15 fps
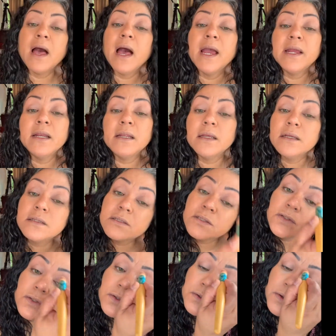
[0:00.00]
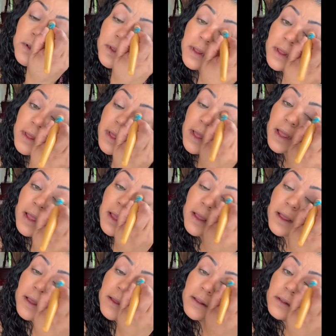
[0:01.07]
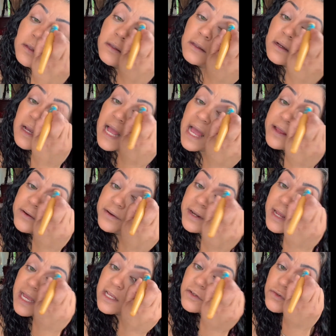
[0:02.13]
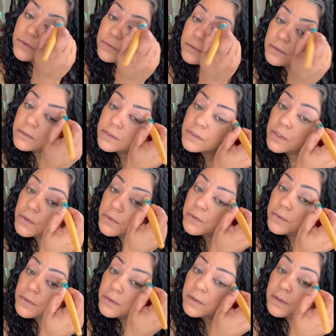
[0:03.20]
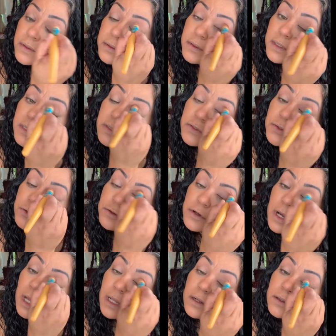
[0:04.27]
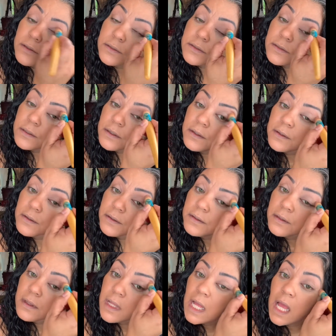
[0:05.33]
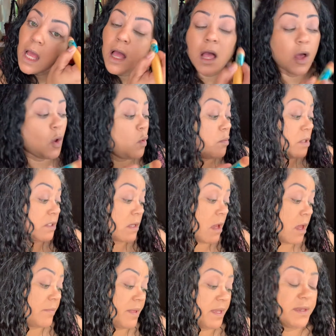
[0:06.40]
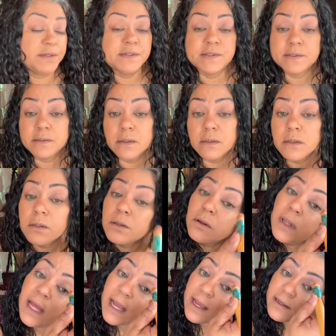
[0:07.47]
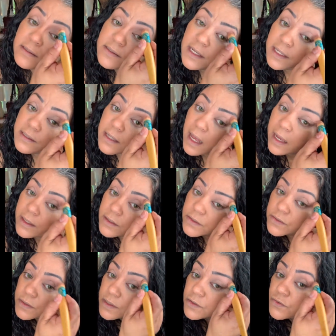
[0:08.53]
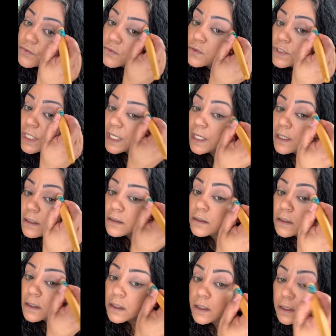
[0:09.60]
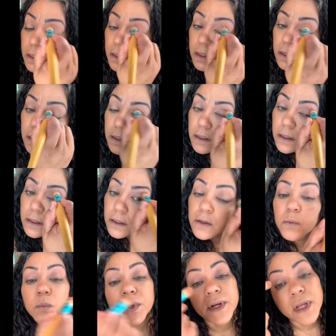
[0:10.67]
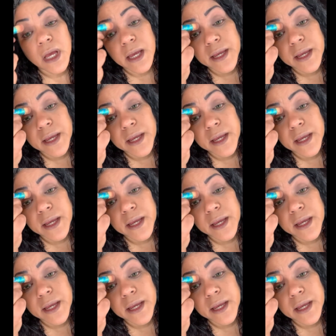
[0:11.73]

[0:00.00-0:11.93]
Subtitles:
eyelids to look kind of natural. So these two colors are almost gone because, you know, like I said, I do this routine when I